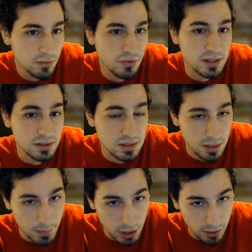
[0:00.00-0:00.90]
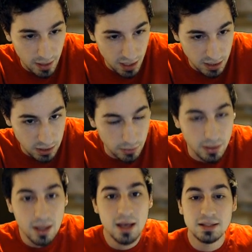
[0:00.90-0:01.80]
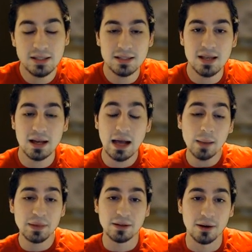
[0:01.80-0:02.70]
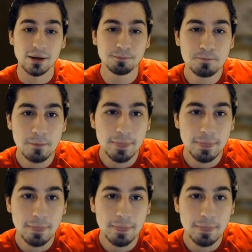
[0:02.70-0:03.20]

Faceless Summoner, how you doing? So this is a common card.